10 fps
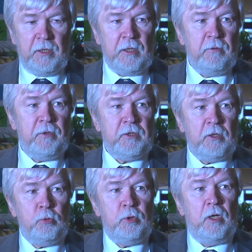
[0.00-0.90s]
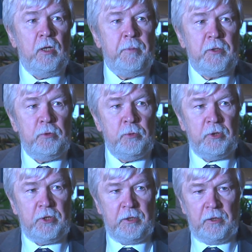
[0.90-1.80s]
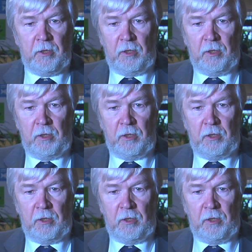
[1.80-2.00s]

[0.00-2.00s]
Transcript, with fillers: give us a good opportunity